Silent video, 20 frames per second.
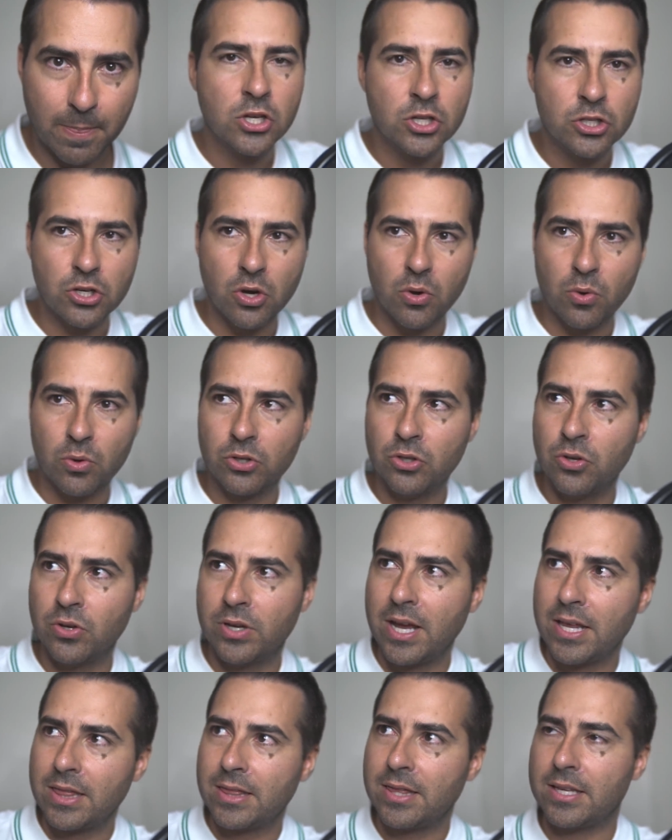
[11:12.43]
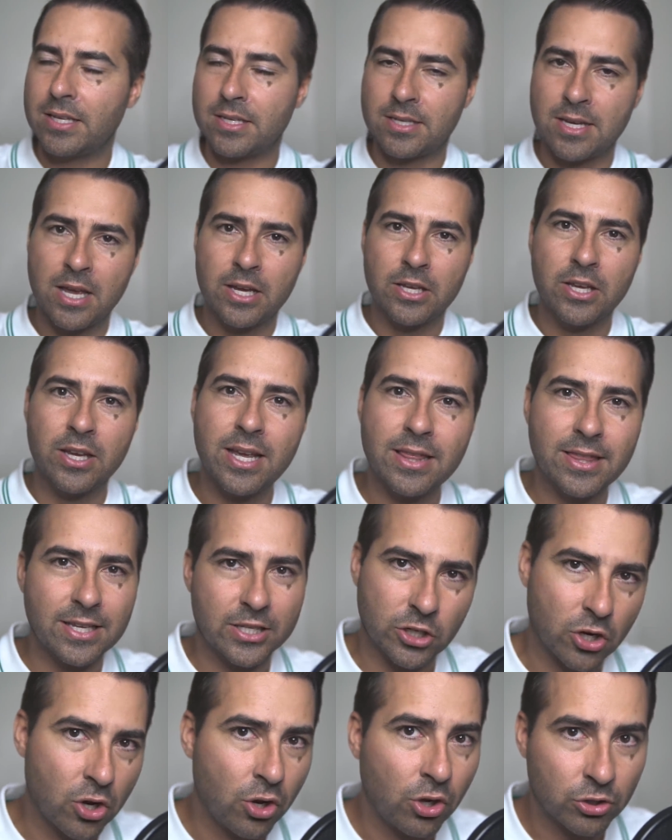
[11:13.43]
So you get this you get
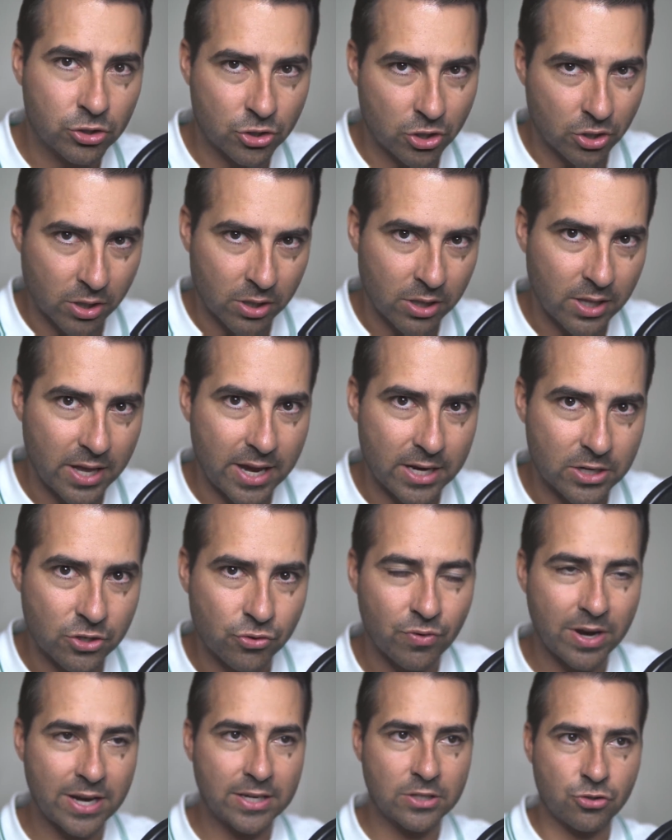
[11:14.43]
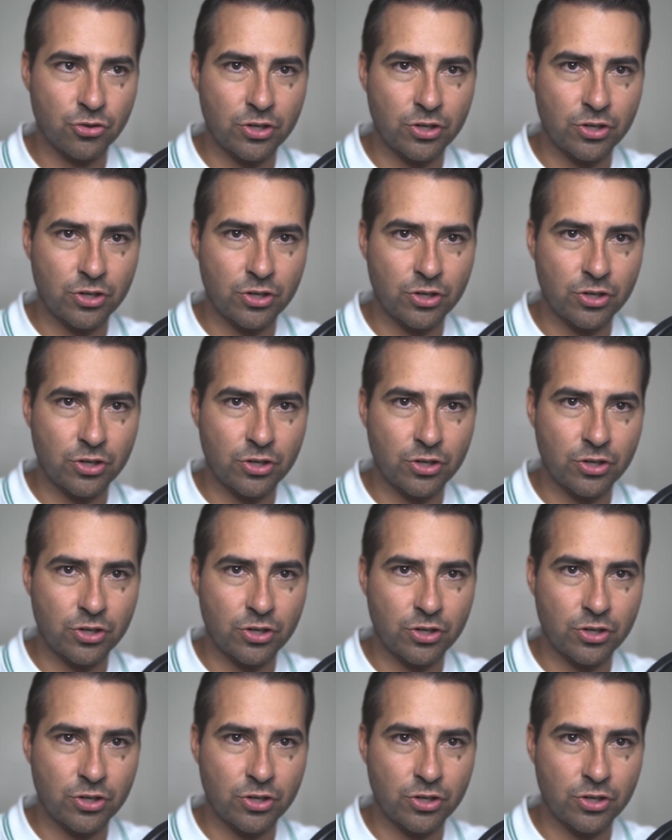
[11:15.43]
this culture clash, right?